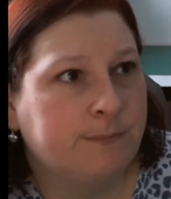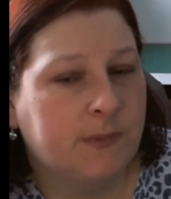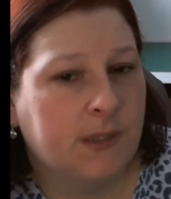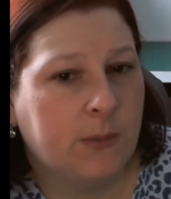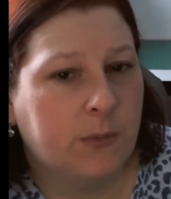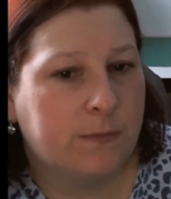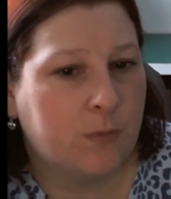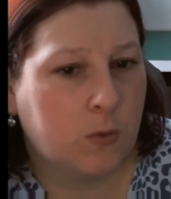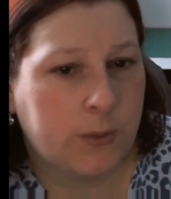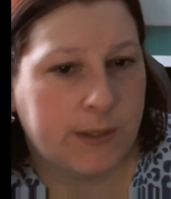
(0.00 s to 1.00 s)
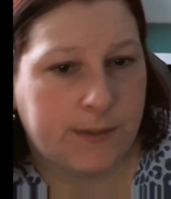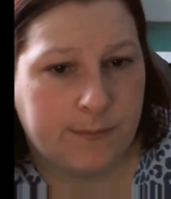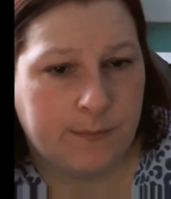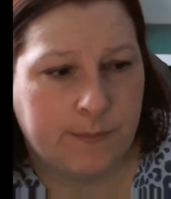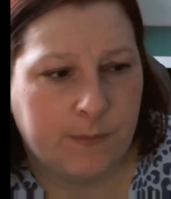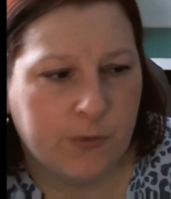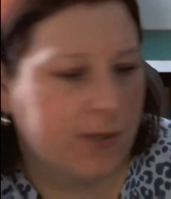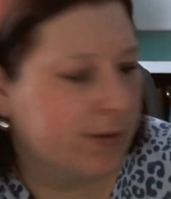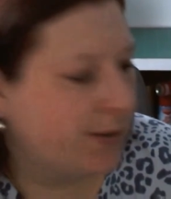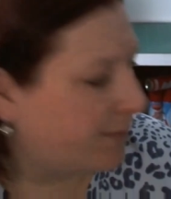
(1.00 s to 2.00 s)
They were 4 quid,
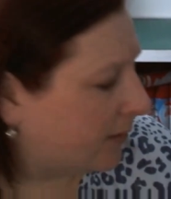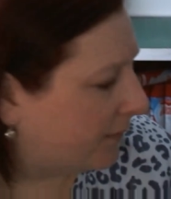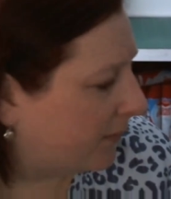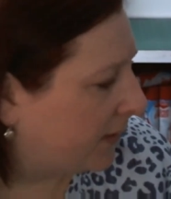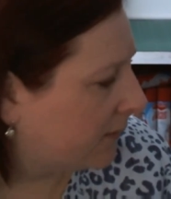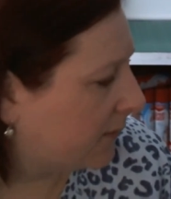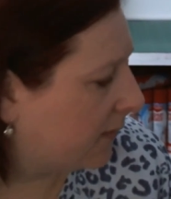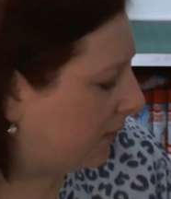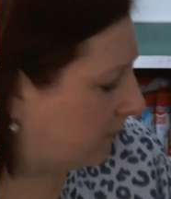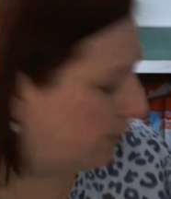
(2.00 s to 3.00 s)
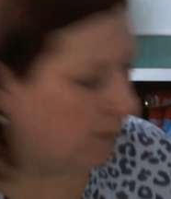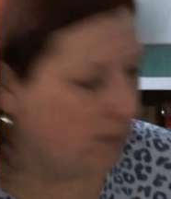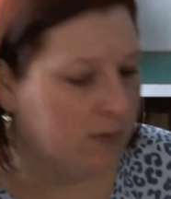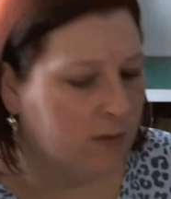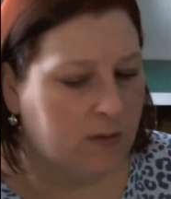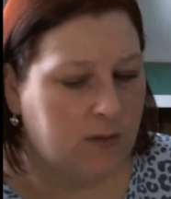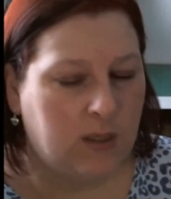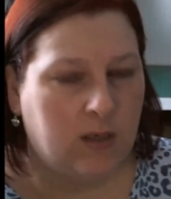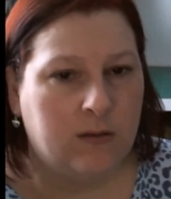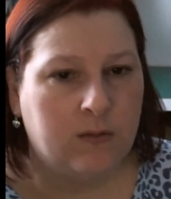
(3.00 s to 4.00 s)
£3.95 I think, so
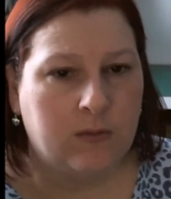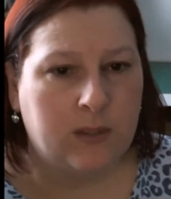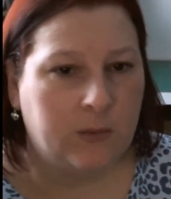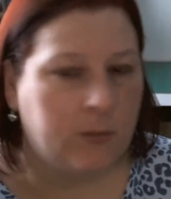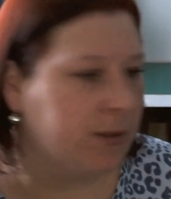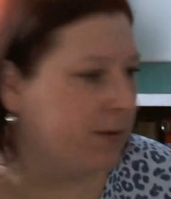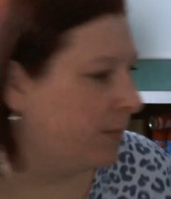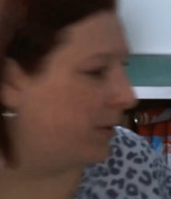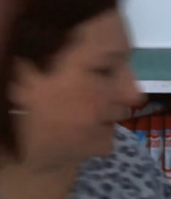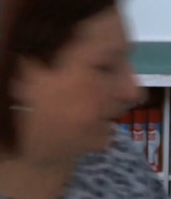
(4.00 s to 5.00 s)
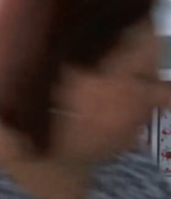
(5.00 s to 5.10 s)
yeah, I thought they were worth a punt.